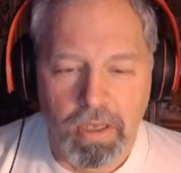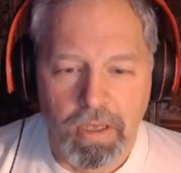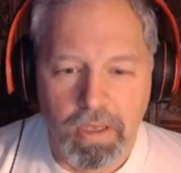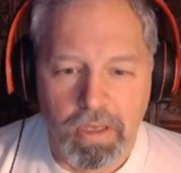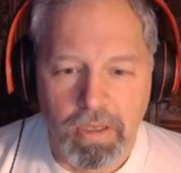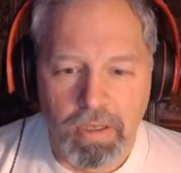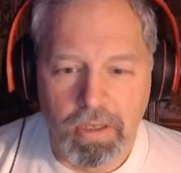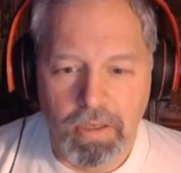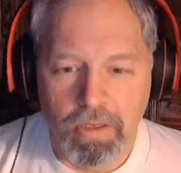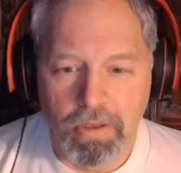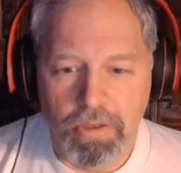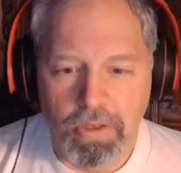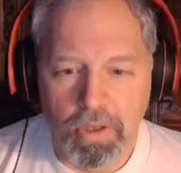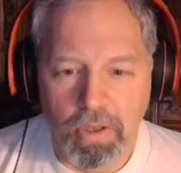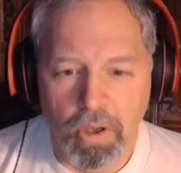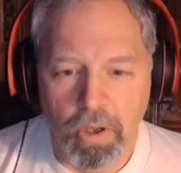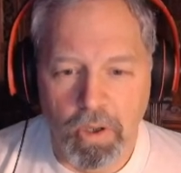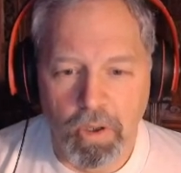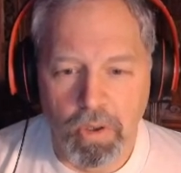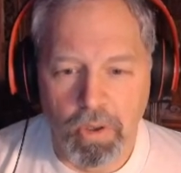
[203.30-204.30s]
that there's a
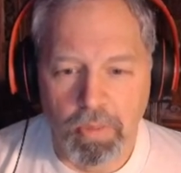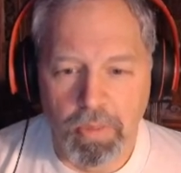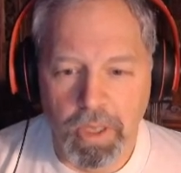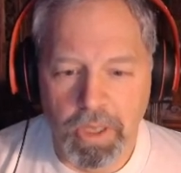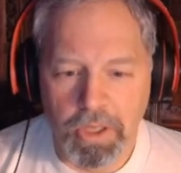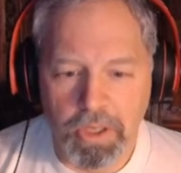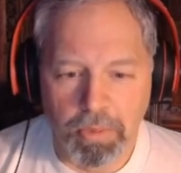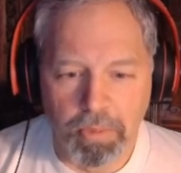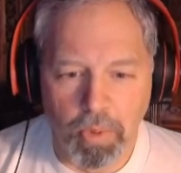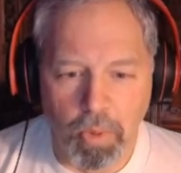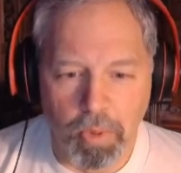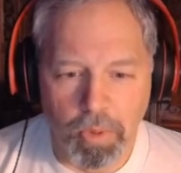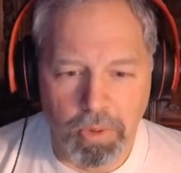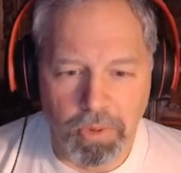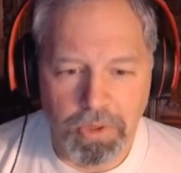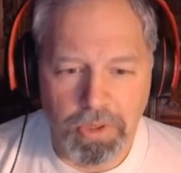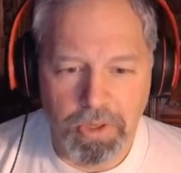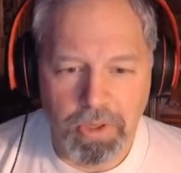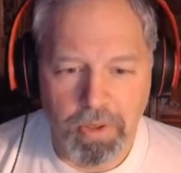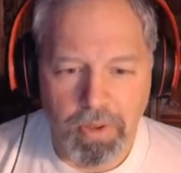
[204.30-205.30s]
whole bunch of
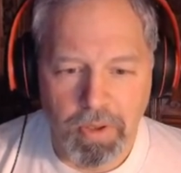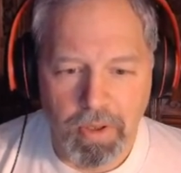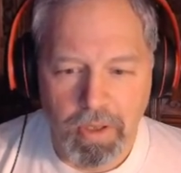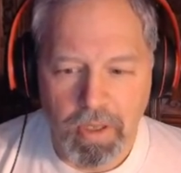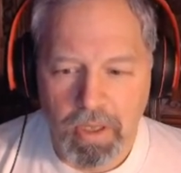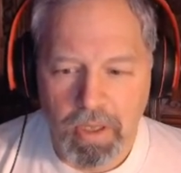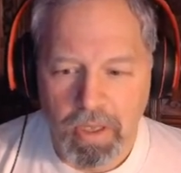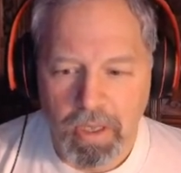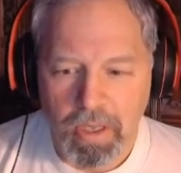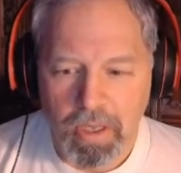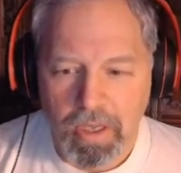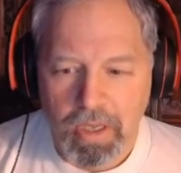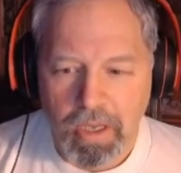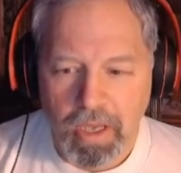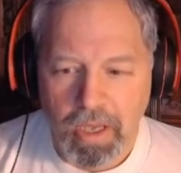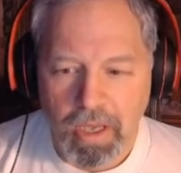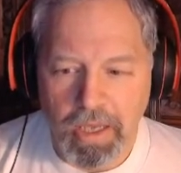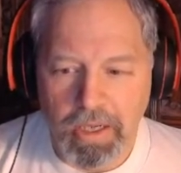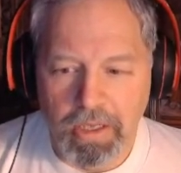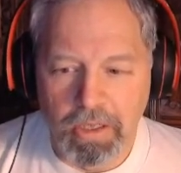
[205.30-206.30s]
portals. And